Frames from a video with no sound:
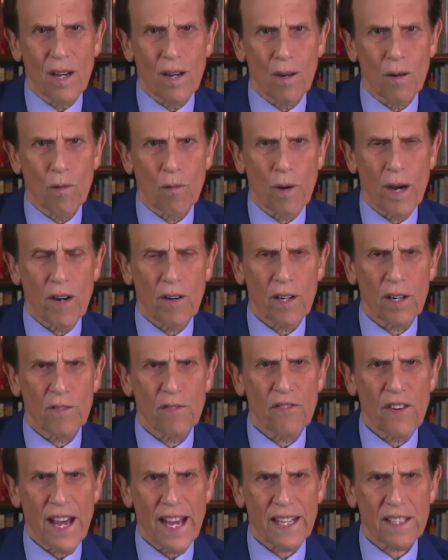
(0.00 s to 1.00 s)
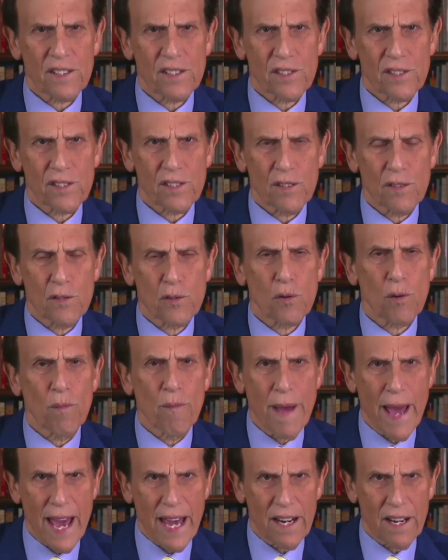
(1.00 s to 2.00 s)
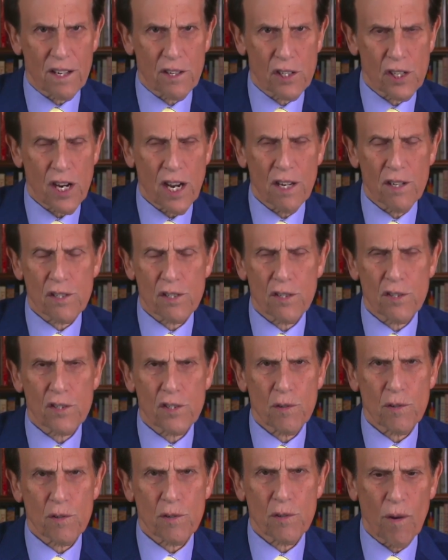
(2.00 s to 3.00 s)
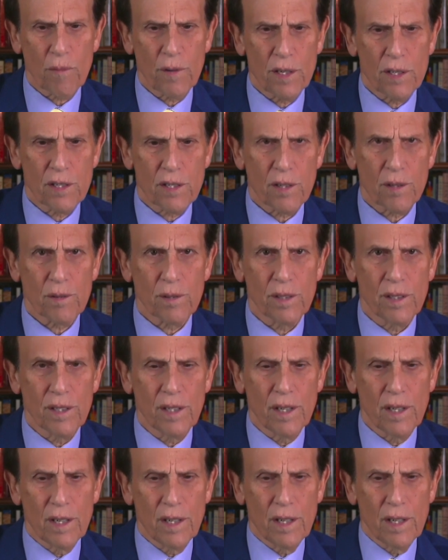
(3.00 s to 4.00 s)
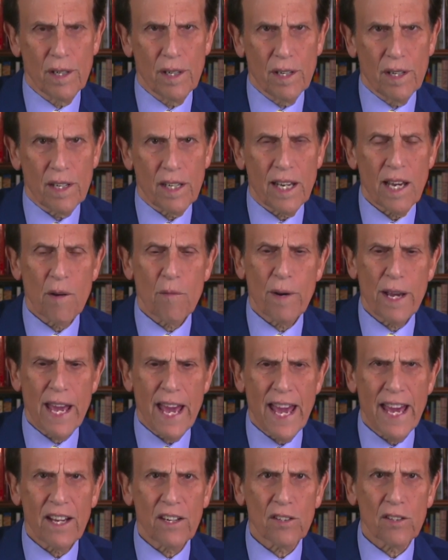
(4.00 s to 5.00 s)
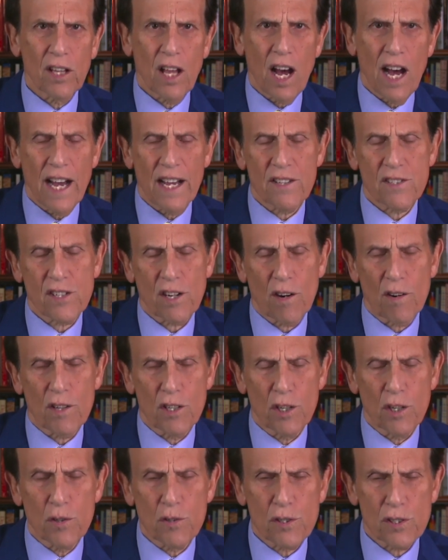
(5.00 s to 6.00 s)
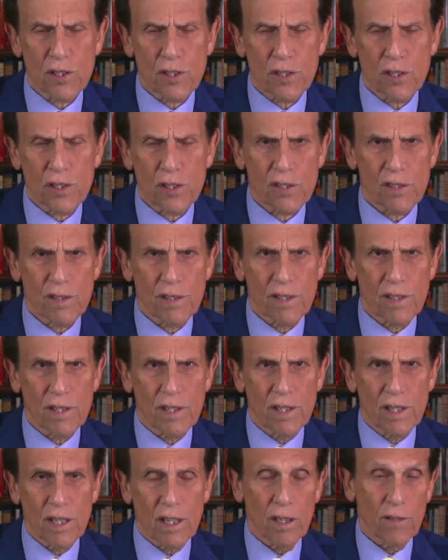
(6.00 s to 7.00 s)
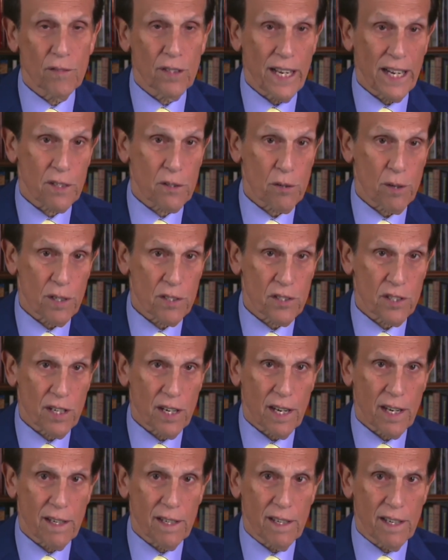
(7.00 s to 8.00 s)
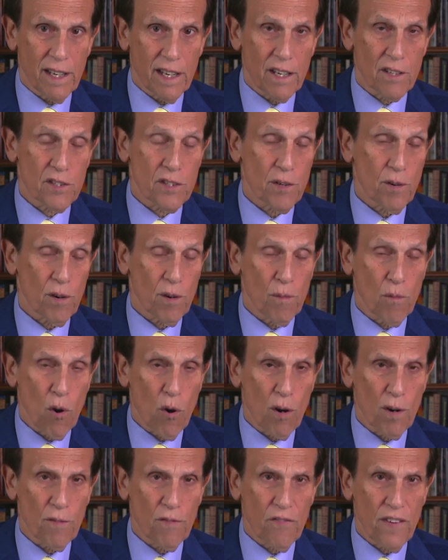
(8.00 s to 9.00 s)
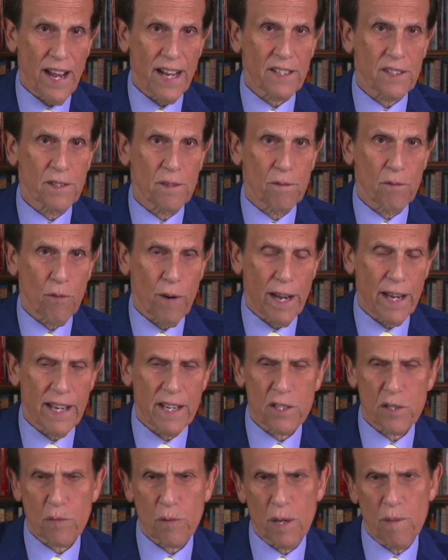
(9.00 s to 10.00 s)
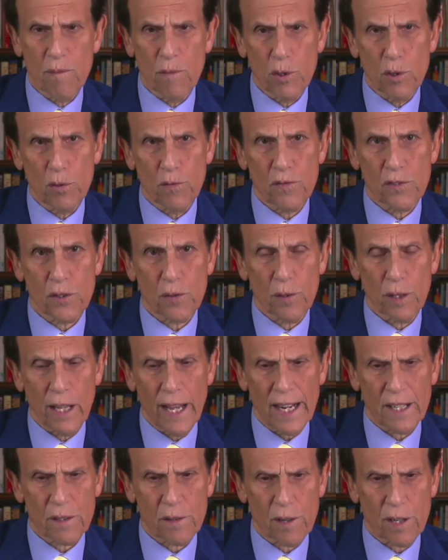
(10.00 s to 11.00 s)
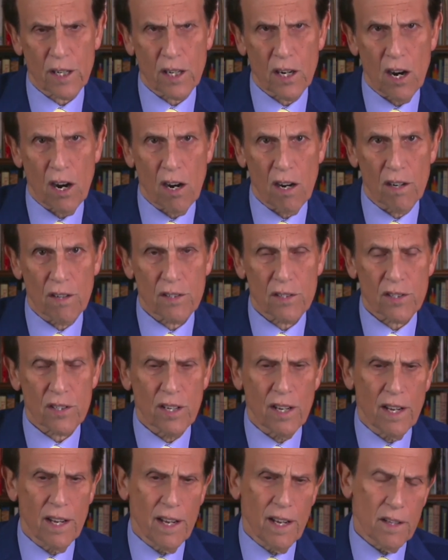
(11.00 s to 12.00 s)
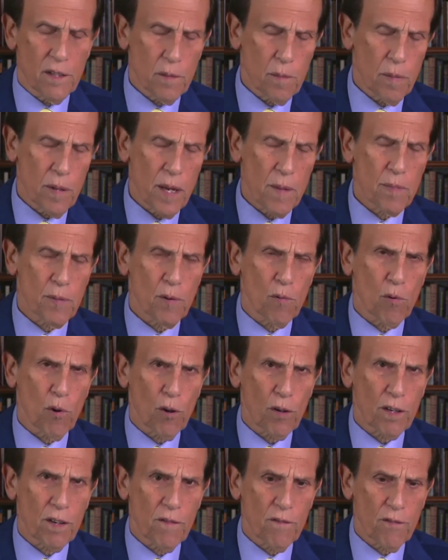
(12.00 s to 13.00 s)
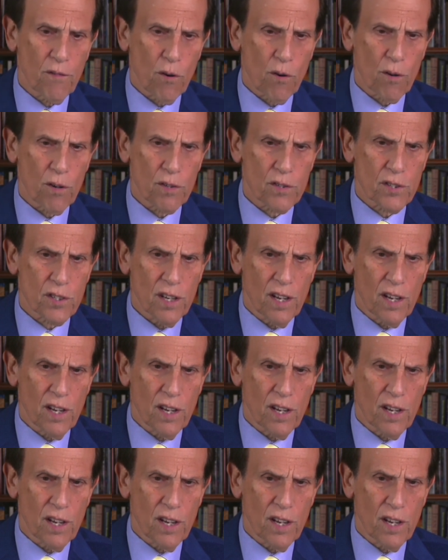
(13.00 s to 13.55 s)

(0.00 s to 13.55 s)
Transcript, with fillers: Well, it affects dramatic changes in what we do. Can we analyze our usage of electricity? Is there a more effective way? As we move to electric cars, the people working for us?